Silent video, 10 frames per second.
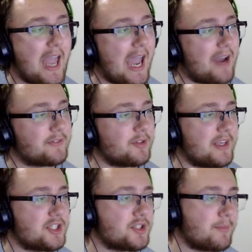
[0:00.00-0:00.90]
after
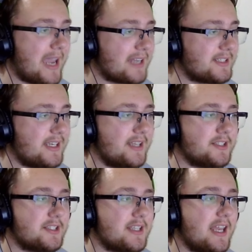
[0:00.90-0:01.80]
they smacked
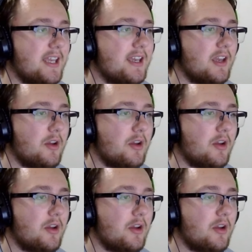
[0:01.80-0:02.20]
Kansas State,